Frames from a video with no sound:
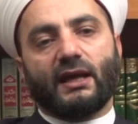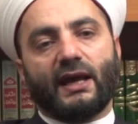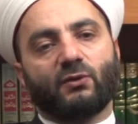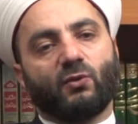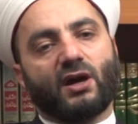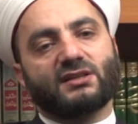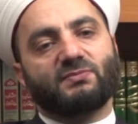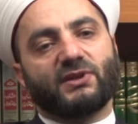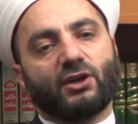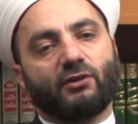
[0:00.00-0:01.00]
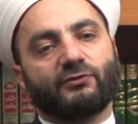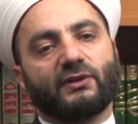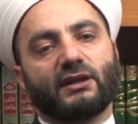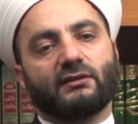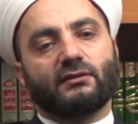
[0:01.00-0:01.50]
and was
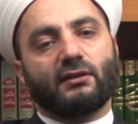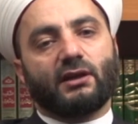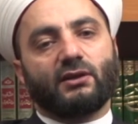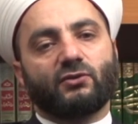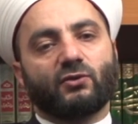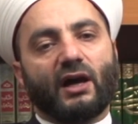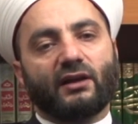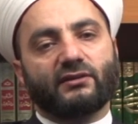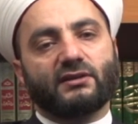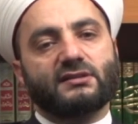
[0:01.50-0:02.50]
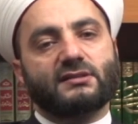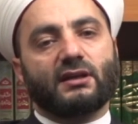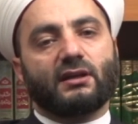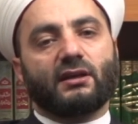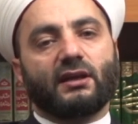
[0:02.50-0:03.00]
benevolent to others
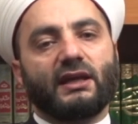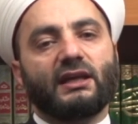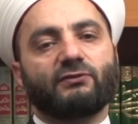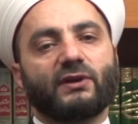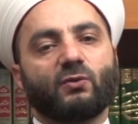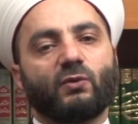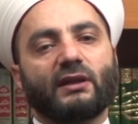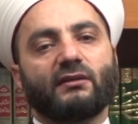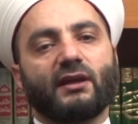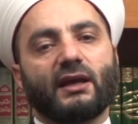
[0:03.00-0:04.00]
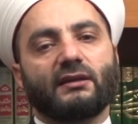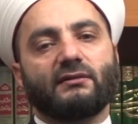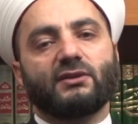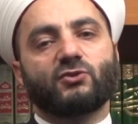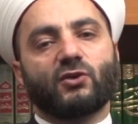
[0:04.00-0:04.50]
even when they
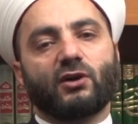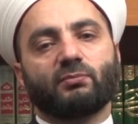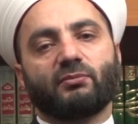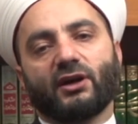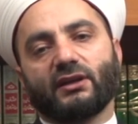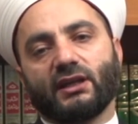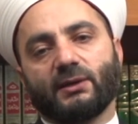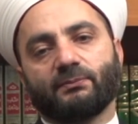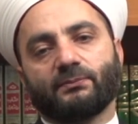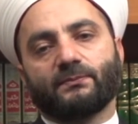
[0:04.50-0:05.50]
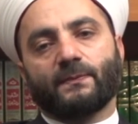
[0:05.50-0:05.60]
did wrong by him.